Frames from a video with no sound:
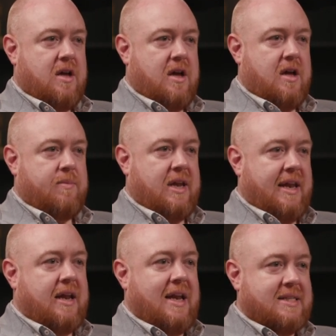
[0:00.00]
Um, and,
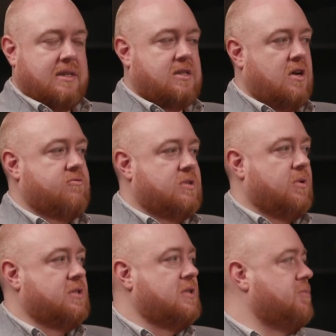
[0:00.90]
and, elicit certain
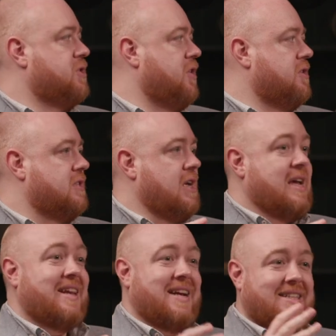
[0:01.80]
responses from students.
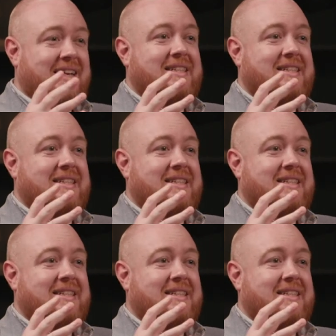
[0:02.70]
And that's